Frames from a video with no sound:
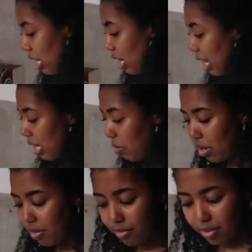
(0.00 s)
and the last
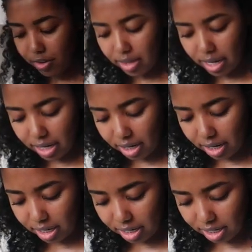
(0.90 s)
bit of fruit that I
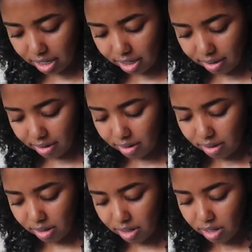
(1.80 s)

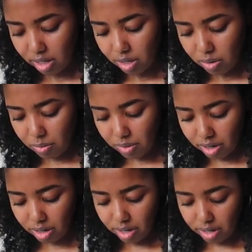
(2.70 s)
got
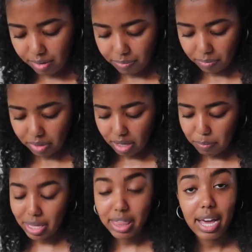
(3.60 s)
were
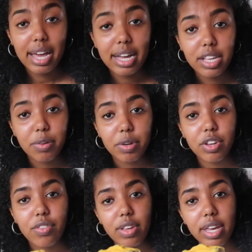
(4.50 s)
pitayas,
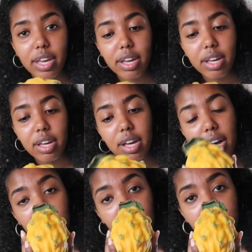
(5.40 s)
which is like
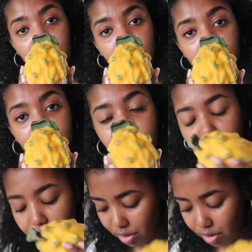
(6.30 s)
just